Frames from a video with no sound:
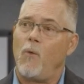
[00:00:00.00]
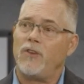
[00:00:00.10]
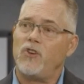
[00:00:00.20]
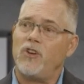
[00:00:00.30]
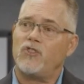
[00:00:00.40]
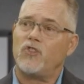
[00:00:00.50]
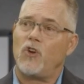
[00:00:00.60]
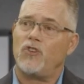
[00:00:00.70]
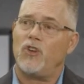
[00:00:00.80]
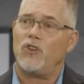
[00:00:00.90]
want you to
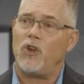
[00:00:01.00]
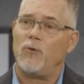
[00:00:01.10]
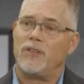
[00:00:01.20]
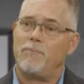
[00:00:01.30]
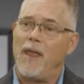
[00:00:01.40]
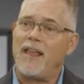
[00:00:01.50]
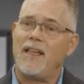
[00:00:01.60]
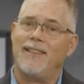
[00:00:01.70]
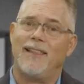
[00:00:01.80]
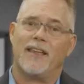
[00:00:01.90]
start to do is make
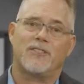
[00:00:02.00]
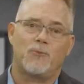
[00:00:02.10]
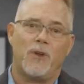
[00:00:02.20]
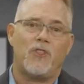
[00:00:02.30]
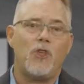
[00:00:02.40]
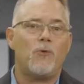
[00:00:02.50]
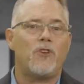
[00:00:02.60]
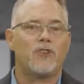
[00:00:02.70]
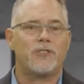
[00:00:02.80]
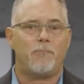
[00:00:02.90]
a list with you and
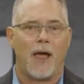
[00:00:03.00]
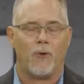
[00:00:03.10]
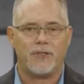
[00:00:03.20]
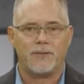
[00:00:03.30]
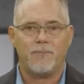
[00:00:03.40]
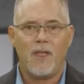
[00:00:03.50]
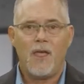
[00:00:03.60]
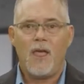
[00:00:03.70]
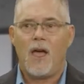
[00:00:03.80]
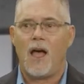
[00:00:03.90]
your spouse.
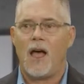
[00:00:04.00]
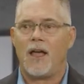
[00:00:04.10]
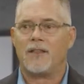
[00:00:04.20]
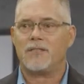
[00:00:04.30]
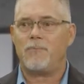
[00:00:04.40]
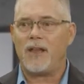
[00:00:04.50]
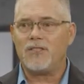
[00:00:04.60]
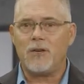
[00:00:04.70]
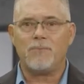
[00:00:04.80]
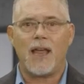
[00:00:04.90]
Spend
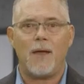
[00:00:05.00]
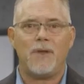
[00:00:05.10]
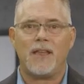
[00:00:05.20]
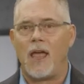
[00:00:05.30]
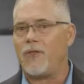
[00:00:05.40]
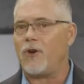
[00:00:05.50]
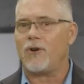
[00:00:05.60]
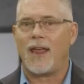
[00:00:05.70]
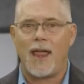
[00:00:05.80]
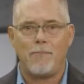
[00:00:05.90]
some time
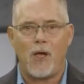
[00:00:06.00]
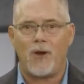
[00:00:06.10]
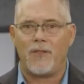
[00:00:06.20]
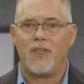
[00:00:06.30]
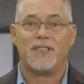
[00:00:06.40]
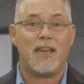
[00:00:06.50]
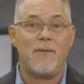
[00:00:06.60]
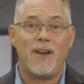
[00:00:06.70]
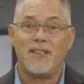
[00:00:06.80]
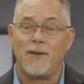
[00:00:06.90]
together, camp out on this,
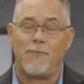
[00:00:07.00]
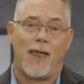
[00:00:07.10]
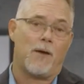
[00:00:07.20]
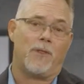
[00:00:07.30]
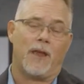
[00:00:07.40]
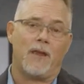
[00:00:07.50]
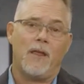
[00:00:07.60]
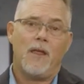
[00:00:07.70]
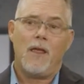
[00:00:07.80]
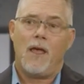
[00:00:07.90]
even as a family.
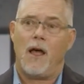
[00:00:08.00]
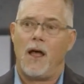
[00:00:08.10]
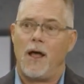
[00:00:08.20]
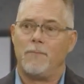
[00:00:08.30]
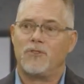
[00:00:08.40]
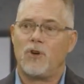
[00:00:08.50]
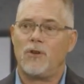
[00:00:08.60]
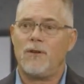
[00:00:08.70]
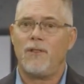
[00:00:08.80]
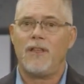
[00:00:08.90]

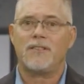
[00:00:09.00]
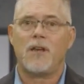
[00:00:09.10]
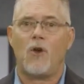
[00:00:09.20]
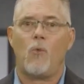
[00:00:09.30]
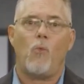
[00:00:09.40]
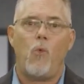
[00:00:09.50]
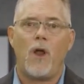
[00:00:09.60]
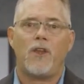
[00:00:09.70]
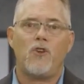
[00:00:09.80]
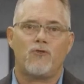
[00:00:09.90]
Start to list out
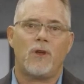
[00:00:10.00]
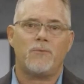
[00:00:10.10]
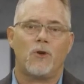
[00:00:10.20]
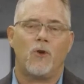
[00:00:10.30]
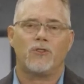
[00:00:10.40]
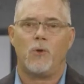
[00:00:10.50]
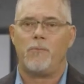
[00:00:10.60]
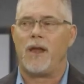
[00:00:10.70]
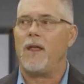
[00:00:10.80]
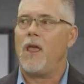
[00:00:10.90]
what your dreams and goals will
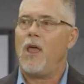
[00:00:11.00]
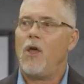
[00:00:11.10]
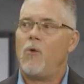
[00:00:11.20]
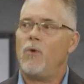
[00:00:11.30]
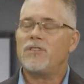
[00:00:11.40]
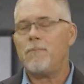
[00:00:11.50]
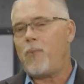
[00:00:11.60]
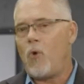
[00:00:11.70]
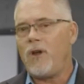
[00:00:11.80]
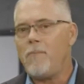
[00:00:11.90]
be. What's
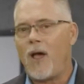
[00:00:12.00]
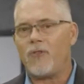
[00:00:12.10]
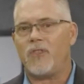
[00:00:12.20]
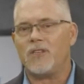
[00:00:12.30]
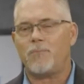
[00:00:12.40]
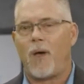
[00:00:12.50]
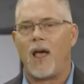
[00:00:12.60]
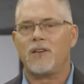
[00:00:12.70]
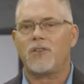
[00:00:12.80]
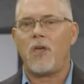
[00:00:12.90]
important about this
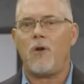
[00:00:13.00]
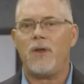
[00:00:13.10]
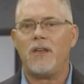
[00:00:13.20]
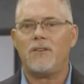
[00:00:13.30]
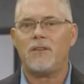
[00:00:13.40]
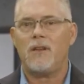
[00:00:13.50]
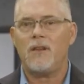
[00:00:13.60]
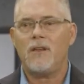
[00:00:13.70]
box, though, is